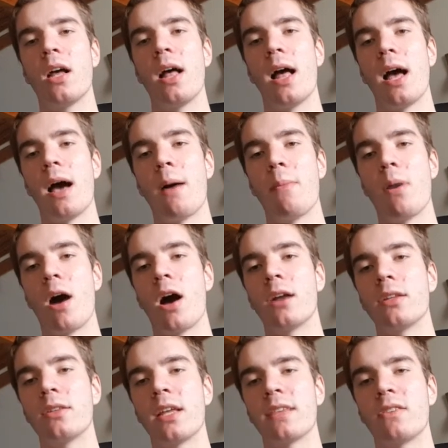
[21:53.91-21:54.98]
how
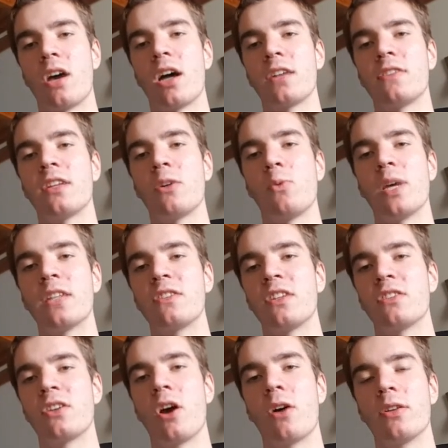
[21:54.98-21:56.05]
to say the wins
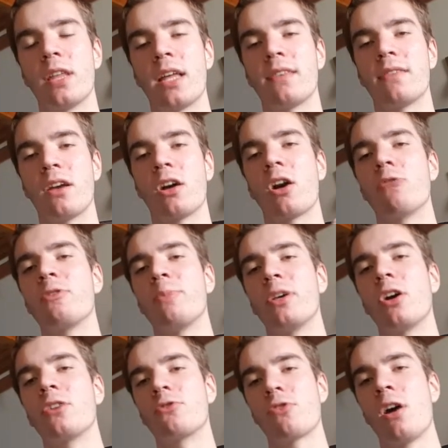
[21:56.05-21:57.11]
is that they are going to be
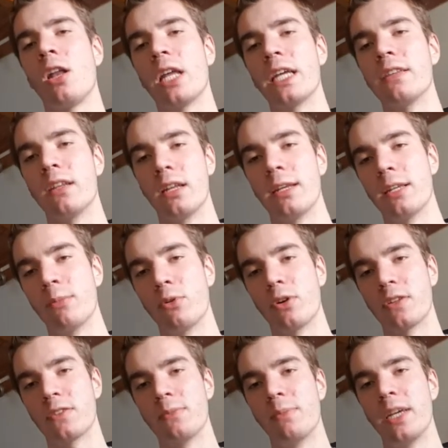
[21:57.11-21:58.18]
controlling the
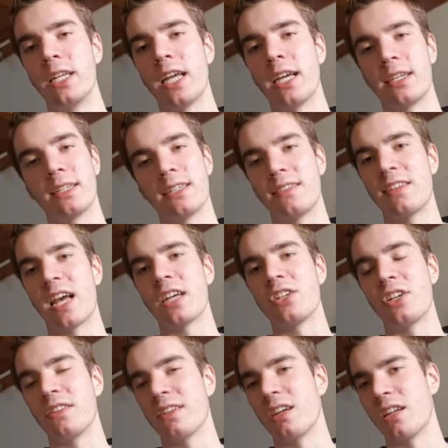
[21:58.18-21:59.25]
leaderboards, meaning
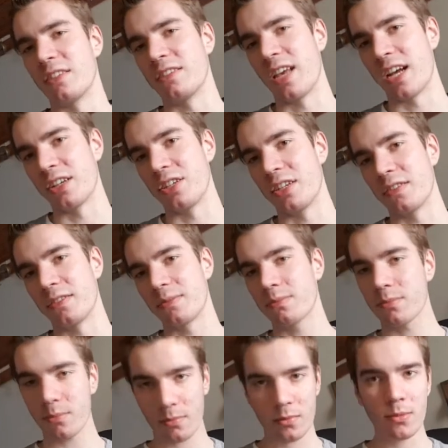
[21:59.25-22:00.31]
sanctioned and unsanctioned
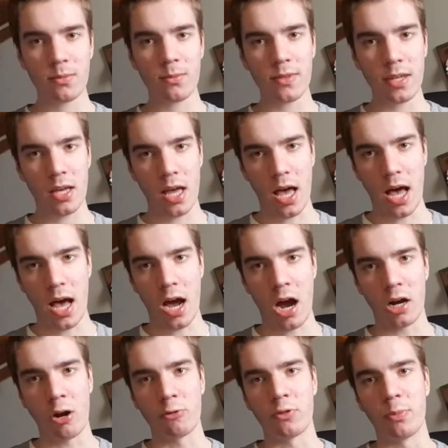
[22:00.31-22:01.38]

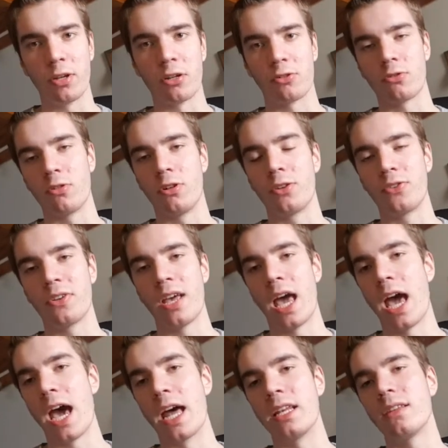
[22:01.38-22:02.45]
are going to be controlled,
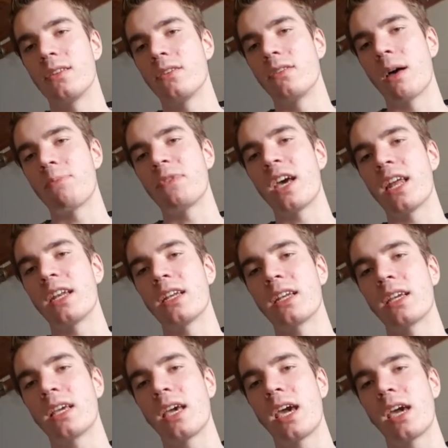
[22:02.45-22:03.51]
and top 10,
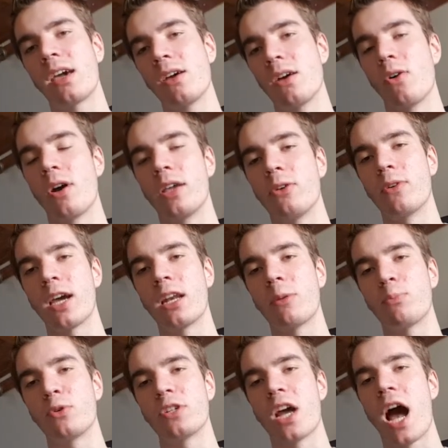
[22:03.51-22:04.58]
or
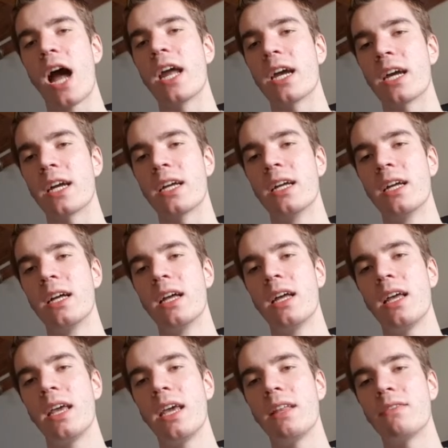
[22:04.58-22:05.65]
cannot push higher
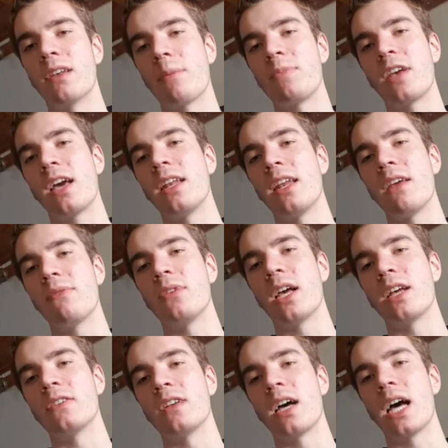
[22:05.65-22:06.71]
in top 10 if
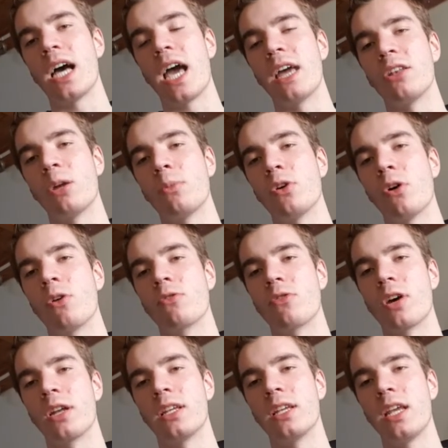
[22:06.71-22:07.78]
there's a NWO
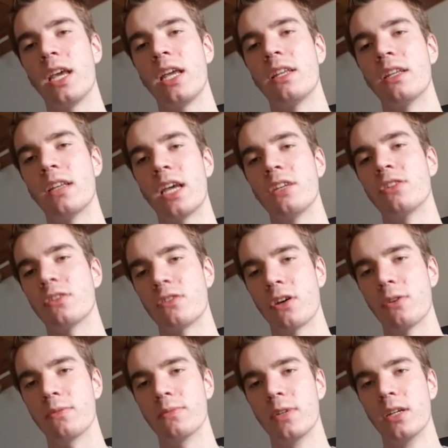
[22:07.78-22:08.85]
run in the danger
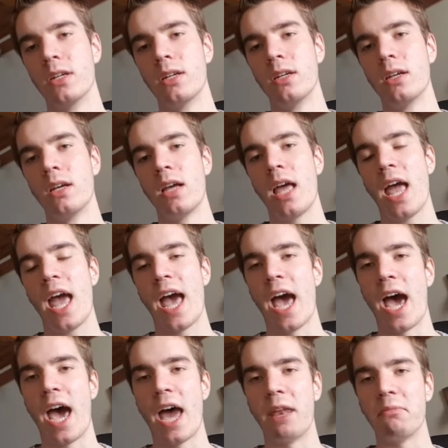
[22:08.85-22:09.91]
zone.
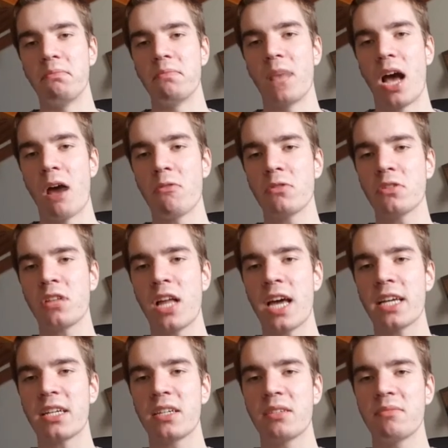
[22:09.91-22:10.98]
And I was
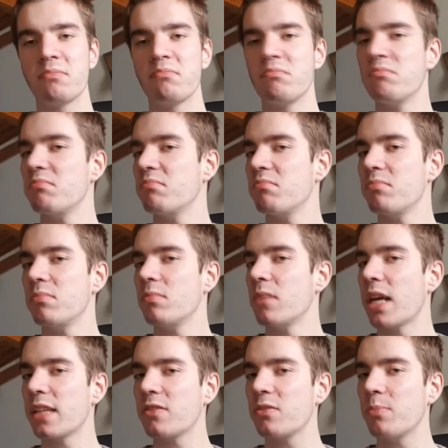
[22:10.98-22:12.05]
like,
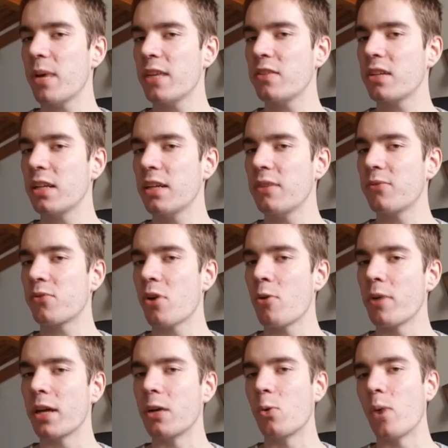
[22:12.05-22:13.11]
that's basically
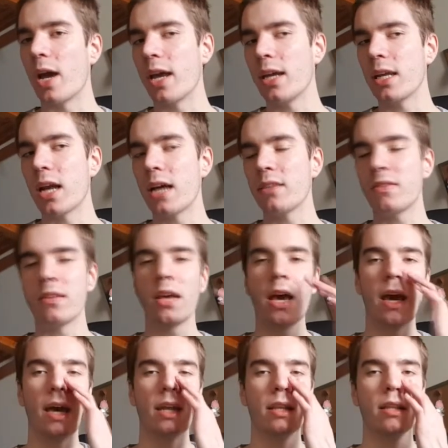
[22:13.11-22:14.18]
throwing it away.
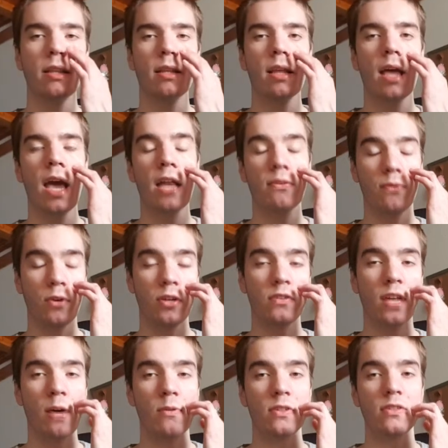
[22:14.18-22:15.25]
And at
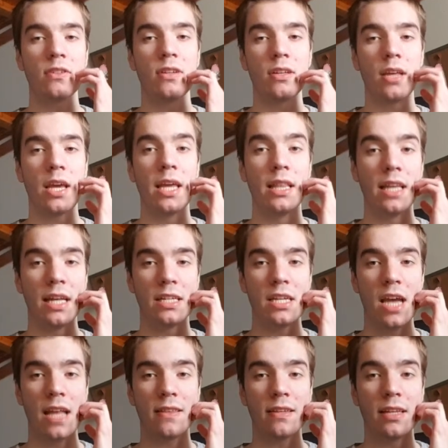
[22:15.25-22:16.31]
first I was in that
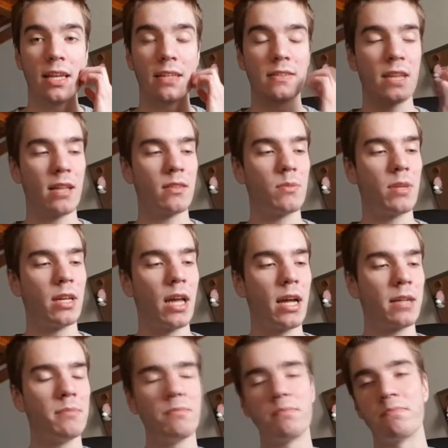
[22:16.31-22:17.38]
chat and they said to me
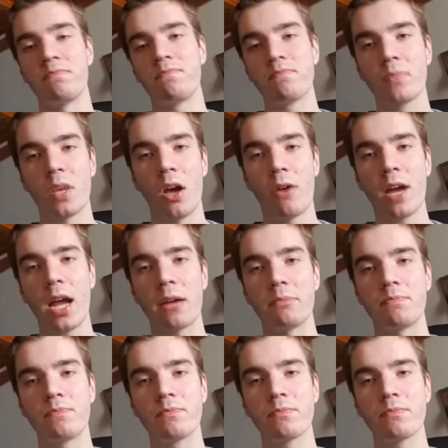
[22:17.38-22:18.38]
like, okay,